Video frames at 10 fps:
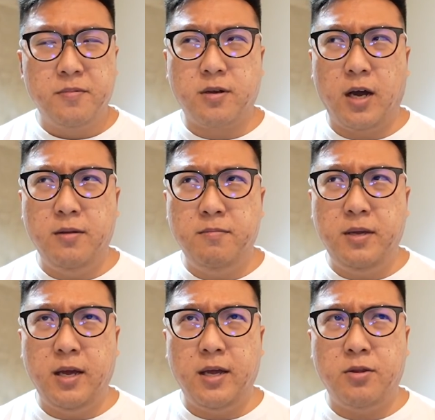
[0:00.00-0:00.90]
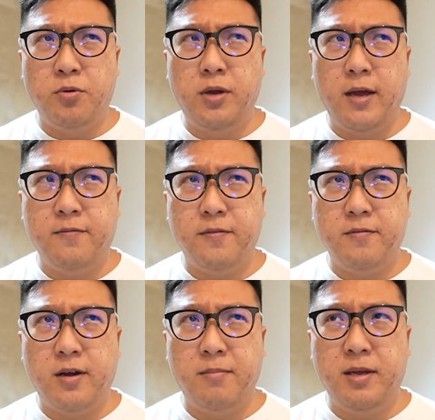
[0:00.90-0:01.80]
can't be I don't have.
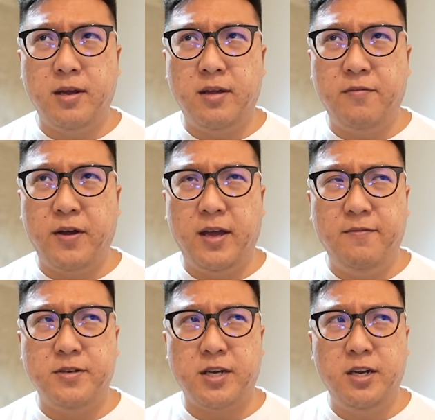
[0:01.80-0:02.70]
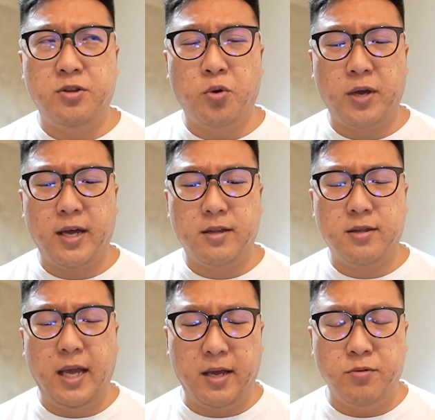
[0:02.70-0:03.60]
I mean, if I have a shiny
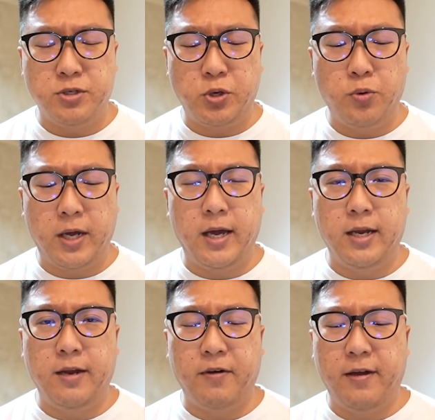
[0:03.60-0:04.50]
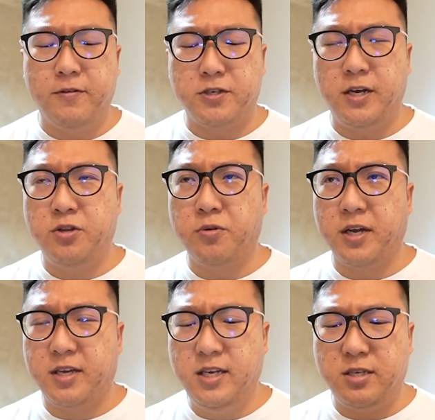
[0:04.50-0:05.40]
Togetic, it will show that, and then if I have a shiny
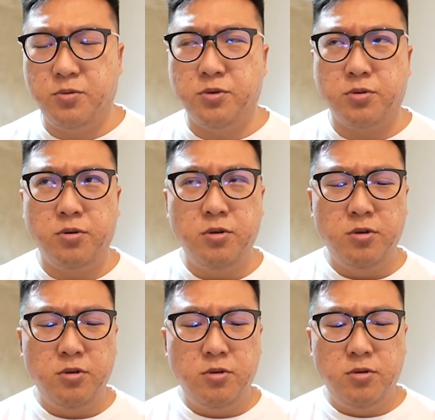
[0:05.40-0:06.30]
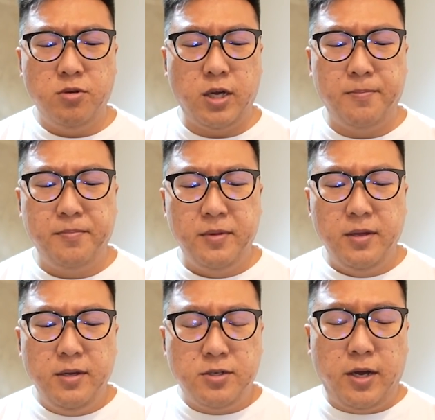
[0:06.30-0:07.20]
Togekiss, it will also, yeah.
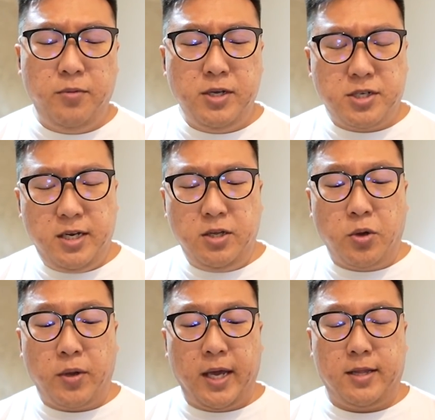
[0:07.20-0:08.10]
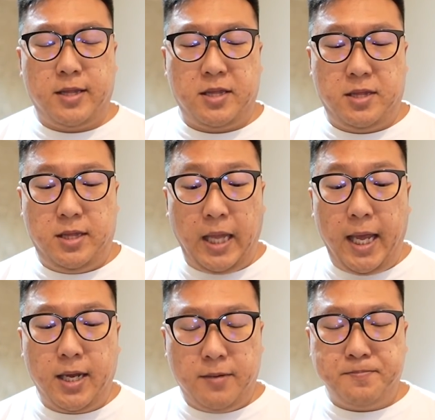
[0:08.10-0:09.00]
So anyway, shiny
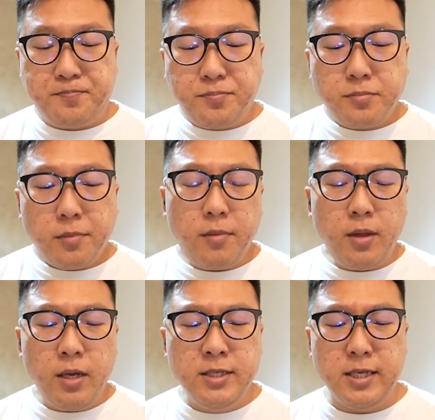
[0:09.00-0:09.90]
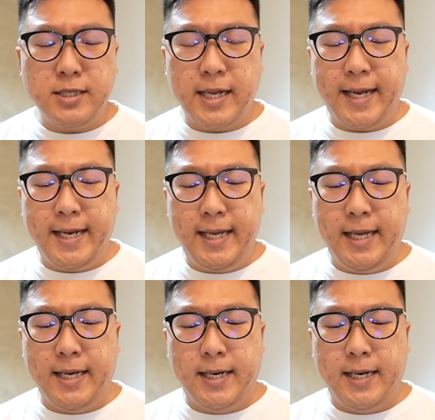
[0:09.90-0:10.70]
Togetic is a slightly,